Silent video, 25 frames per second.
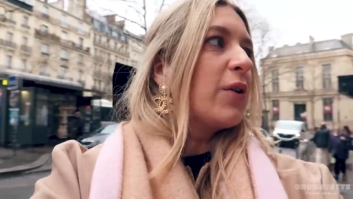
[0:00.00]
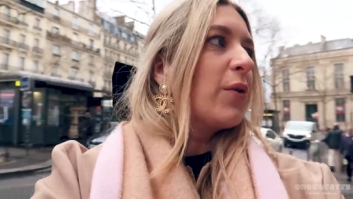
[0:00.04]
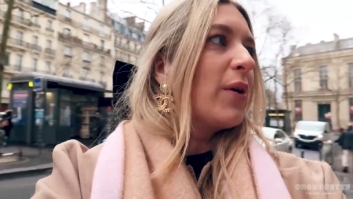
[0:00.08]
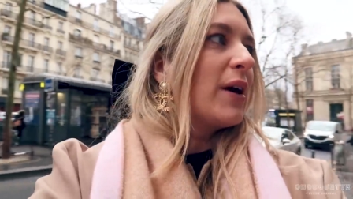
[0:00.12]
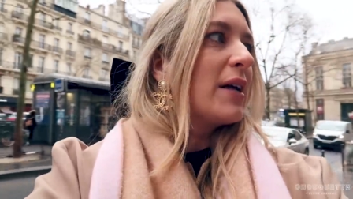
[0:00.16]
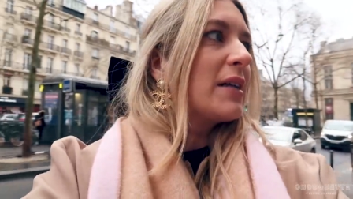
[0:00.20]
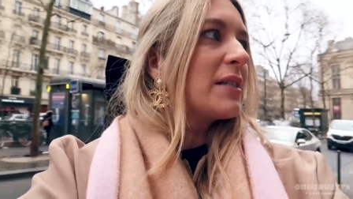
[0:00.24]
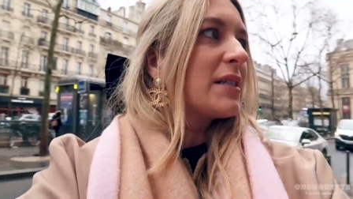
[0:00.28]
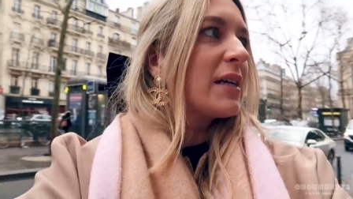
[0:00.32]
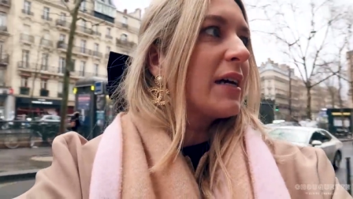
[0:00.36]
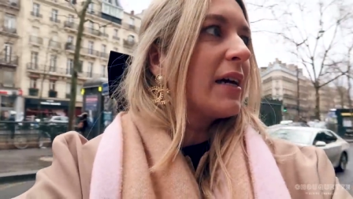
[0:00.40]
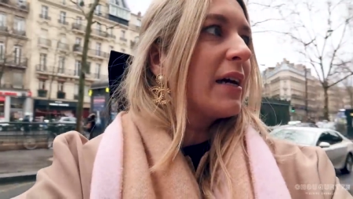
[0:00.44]

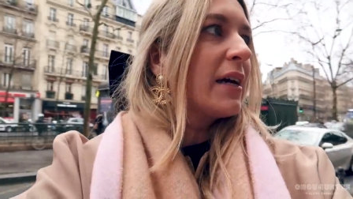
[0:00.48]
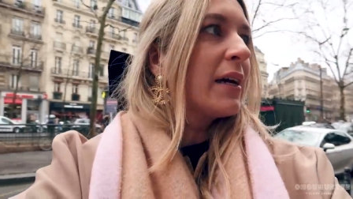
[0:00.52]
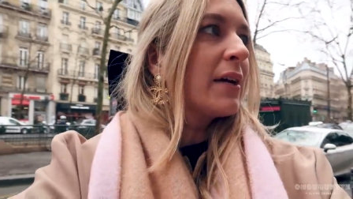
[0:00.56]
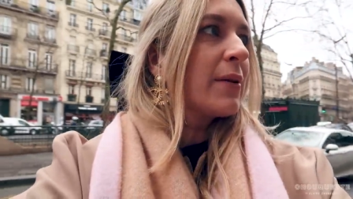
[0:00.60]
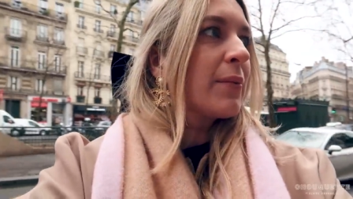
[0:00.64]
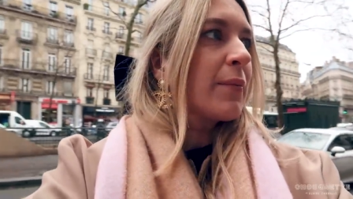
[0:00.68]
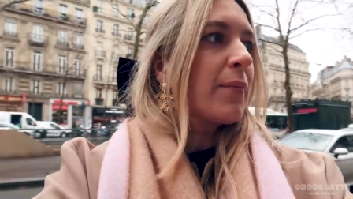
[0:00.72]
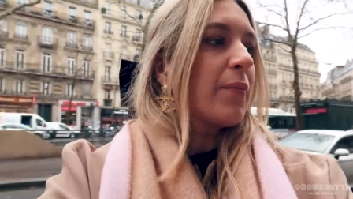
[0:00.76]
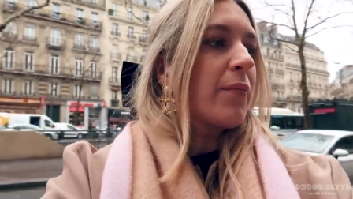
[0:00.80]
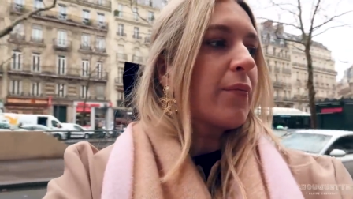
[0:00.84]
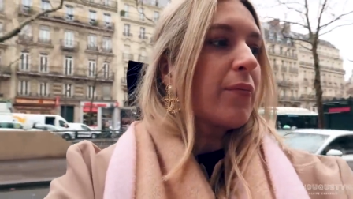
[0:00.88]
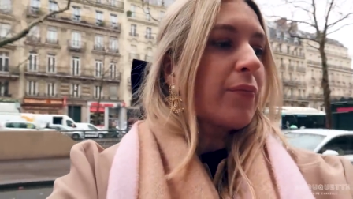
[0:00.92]
noisy.
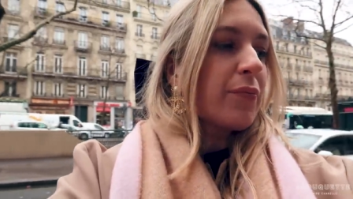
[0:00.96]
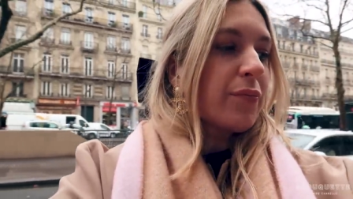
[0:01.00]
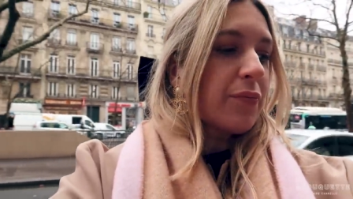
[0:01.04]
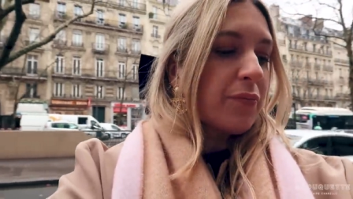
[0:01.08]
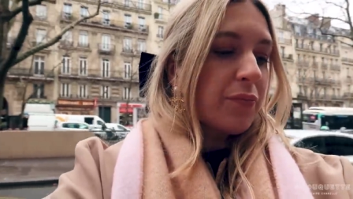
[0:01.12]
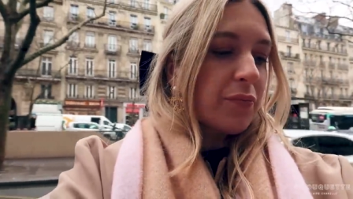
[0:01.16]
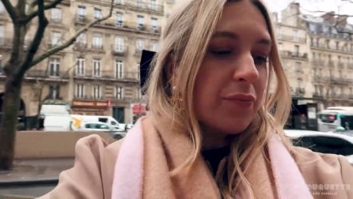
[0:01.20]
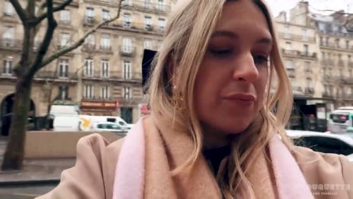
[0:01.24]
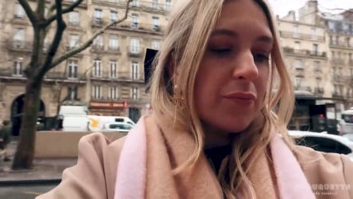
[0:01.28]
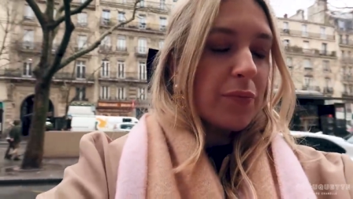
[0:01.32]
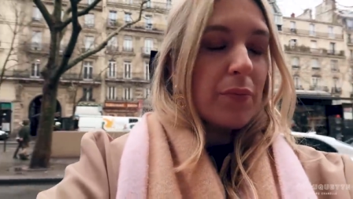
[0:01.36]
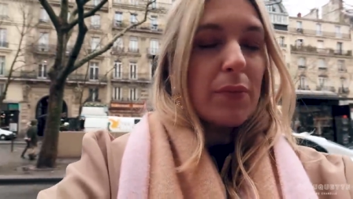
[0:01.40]

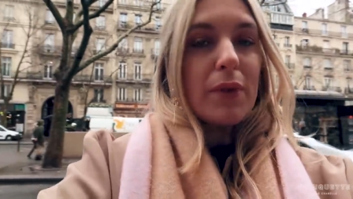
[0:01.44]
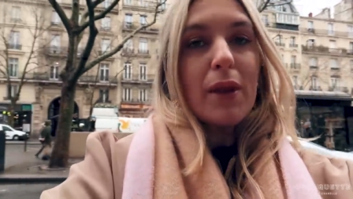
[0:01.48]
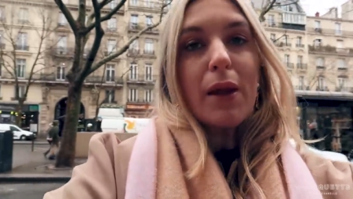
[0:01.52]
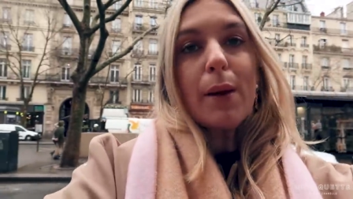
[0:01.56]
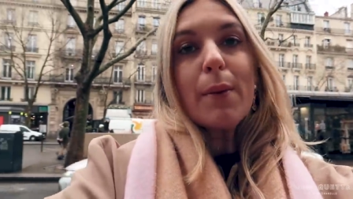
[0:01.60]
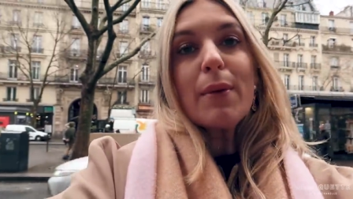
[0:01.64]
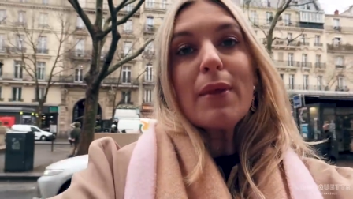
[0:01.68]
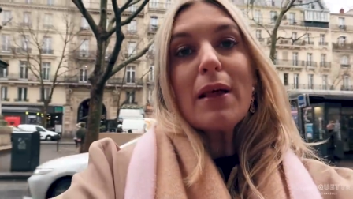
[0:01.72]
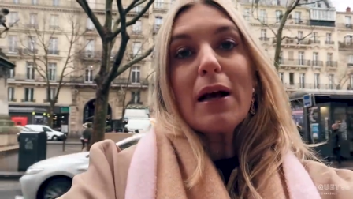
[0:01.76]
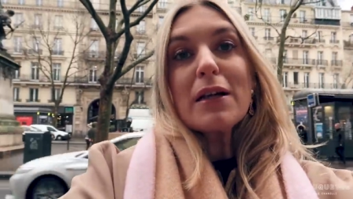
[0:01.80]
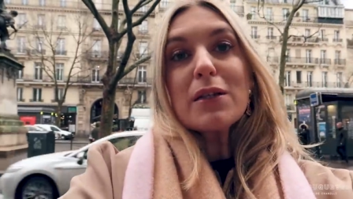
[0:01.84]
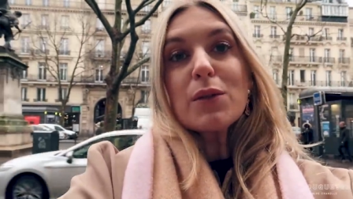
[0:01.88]

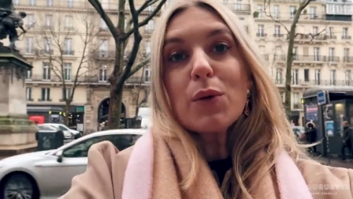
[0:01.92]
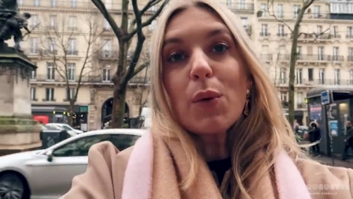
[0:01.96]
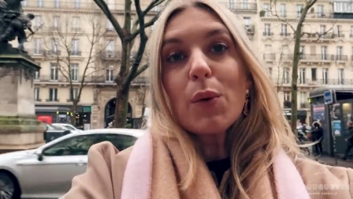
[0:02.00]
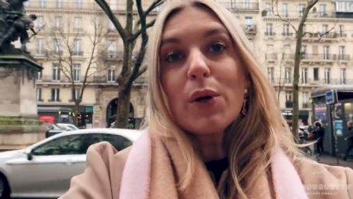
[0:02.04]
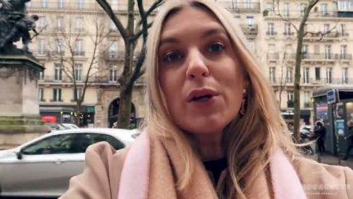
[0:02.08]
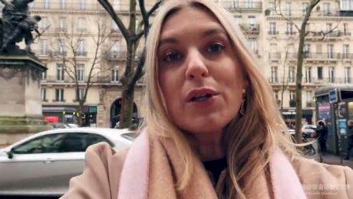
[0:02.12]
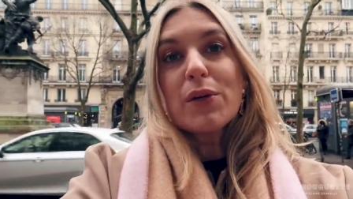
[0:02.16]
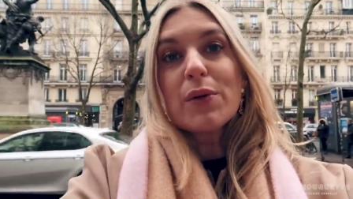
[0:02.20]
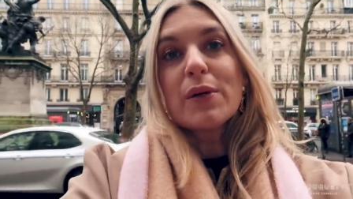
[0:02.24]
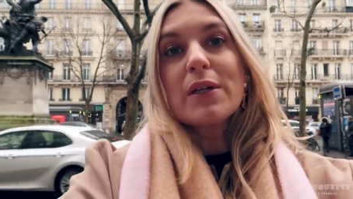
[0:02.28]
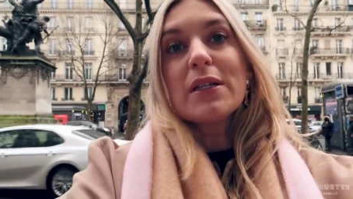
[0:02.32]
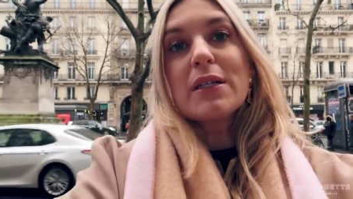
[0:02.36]
But that's what
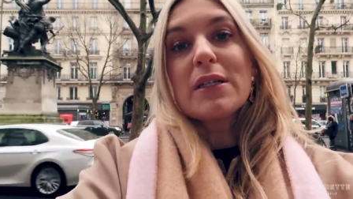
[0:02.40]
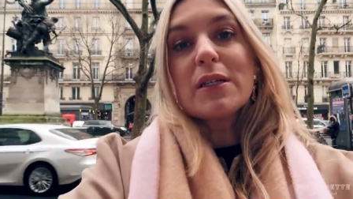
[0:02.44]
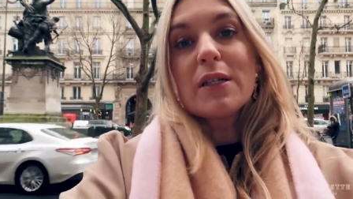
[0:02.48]
we're doing